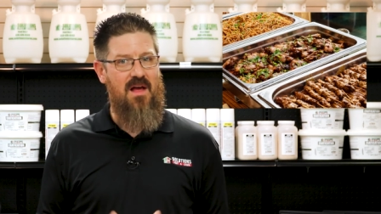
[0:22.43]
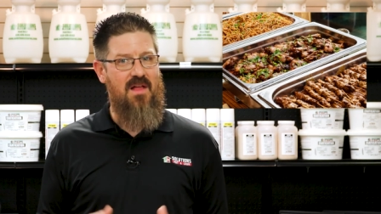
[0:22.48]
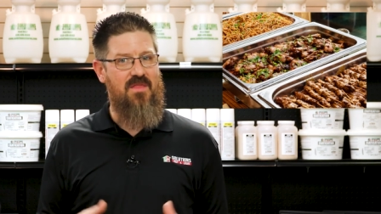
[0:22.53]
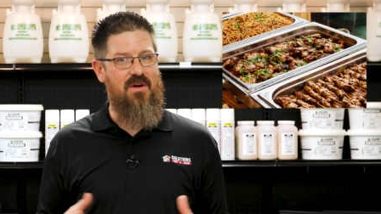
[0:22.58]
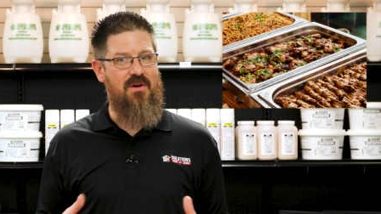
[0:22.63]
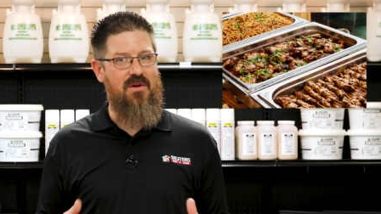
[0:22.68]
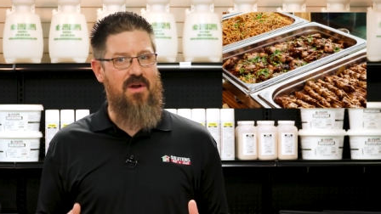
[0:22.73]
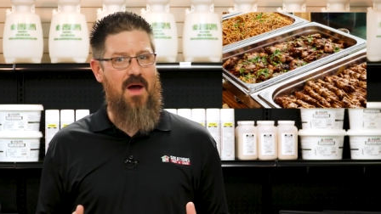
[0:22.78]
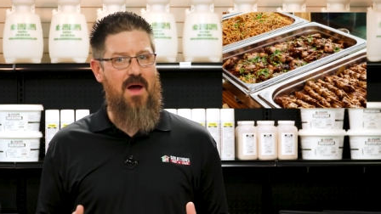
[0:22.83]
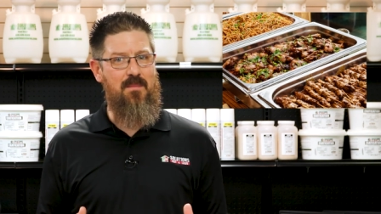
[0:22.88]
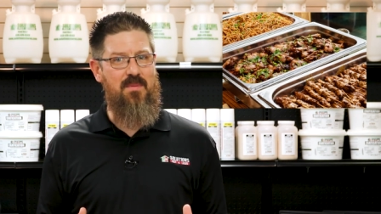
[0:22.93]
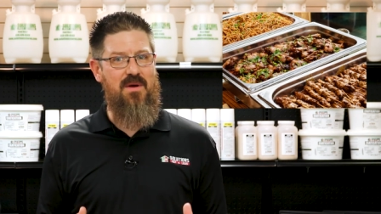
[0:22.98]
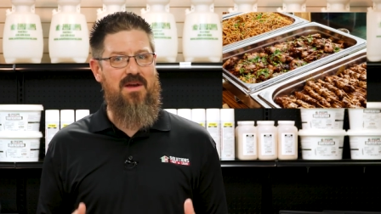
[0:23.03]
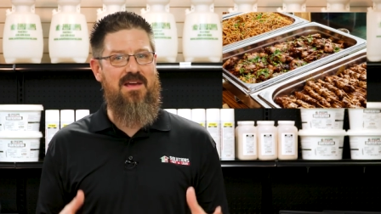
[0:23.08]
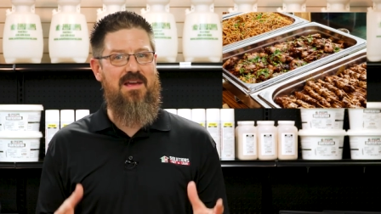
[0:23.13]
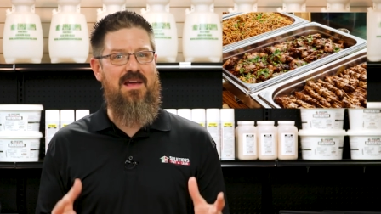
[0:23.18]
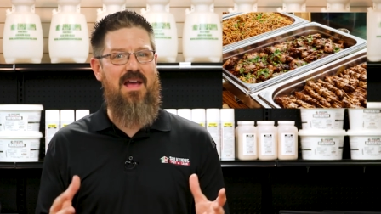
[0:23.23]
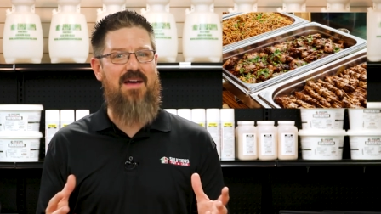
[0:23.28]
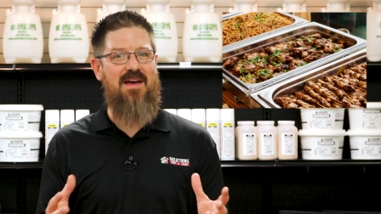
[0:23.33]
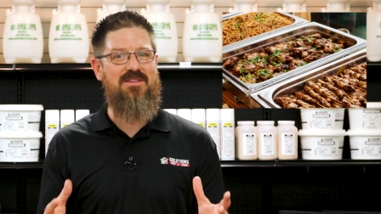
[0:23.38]
they're not
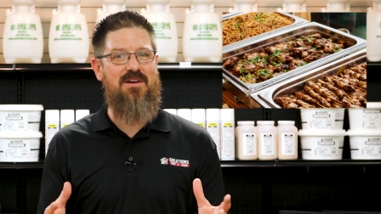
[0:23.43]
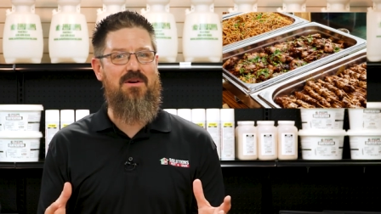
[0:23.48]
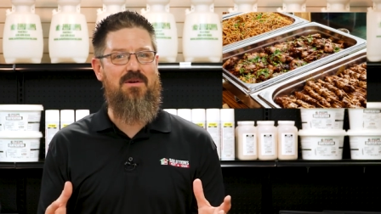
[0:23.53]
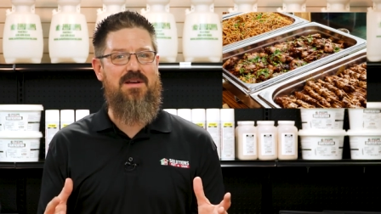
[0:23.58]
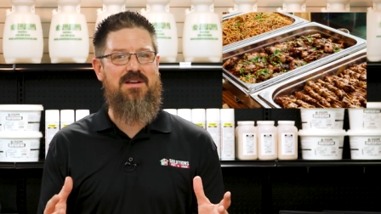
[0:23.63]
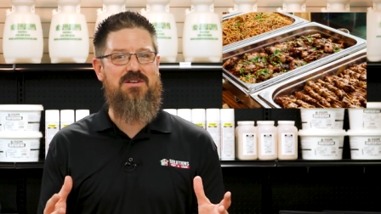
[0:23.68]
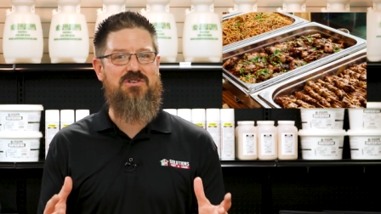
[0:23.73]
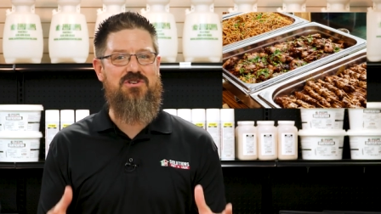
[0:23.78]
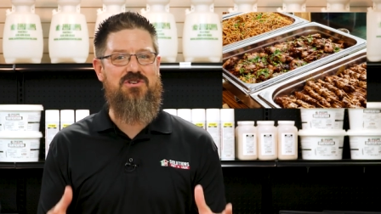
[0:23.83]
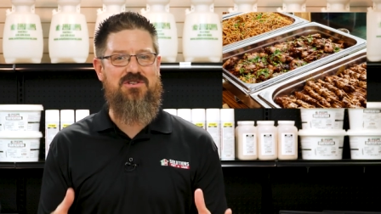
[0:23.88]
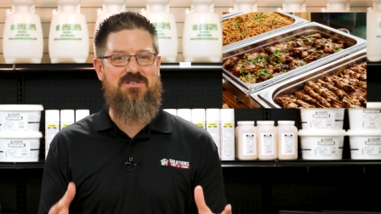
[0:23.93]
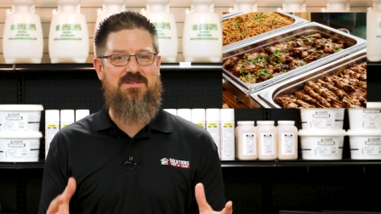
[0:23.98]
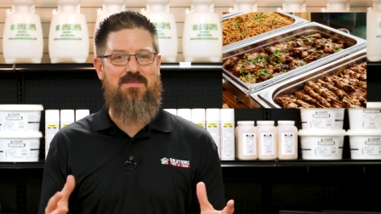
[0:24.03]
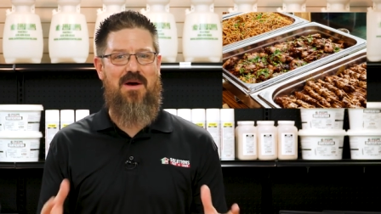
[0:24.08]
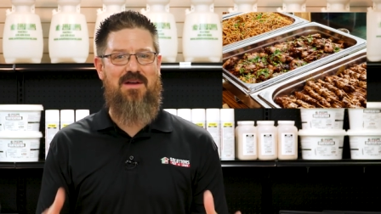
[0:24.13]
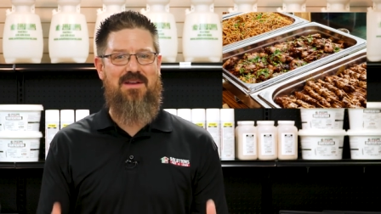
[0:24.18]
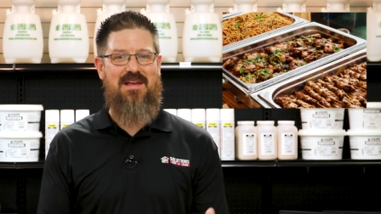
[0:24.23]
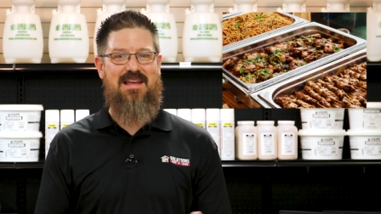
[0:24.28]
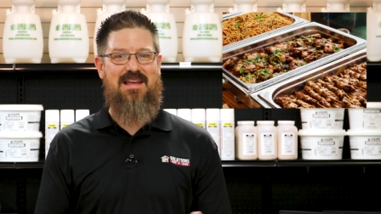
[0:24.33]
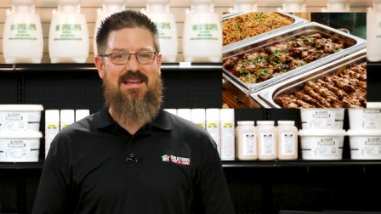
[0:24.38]
picky and they'll eat just
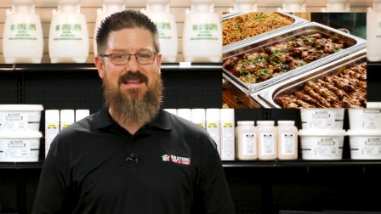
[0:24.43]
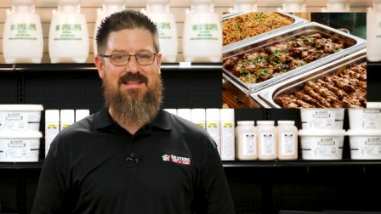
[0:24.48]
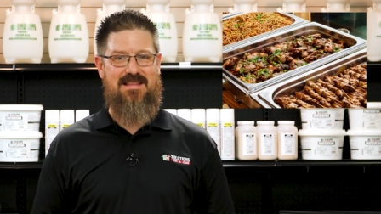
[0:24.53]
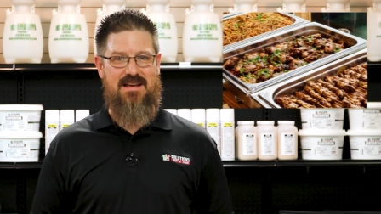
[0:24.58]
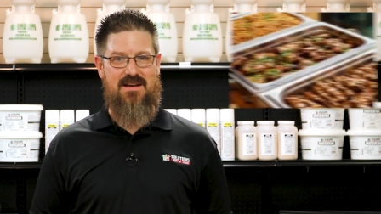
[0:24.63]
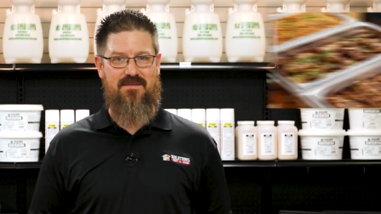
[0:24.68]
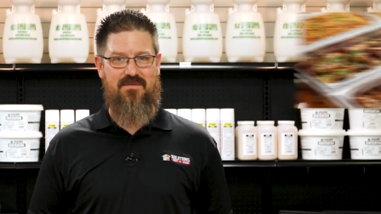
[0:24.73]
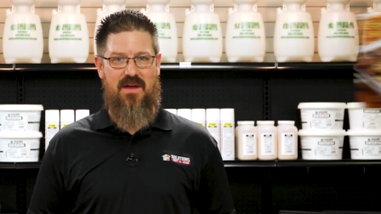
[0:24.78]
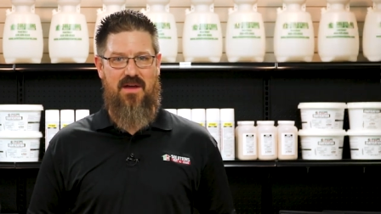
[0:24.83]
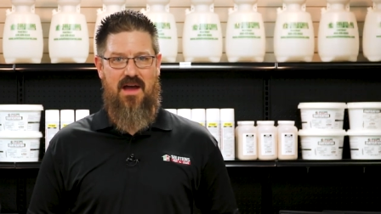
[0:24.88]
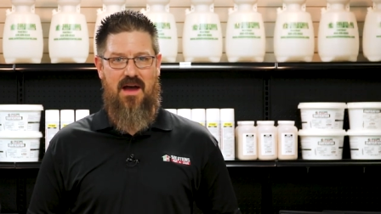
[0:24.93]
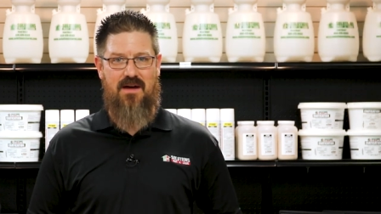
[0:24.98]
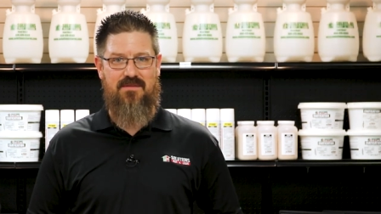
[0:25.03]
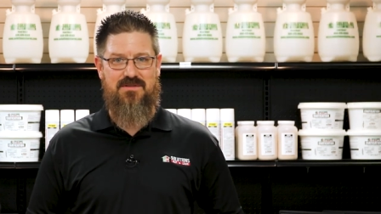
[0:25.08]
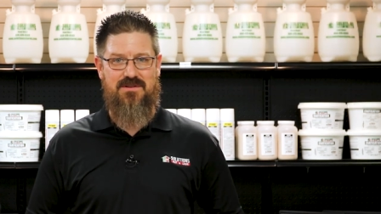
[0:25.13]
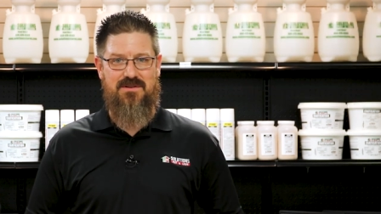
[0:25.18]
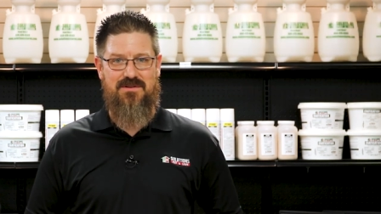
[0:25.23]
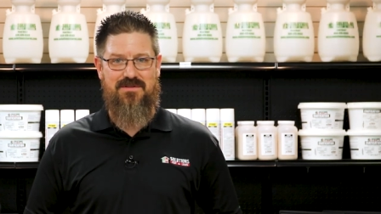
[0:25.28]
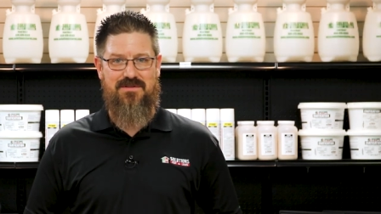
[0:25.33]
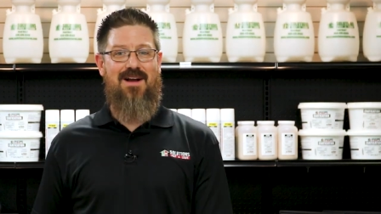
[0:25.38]
about anything if they have to.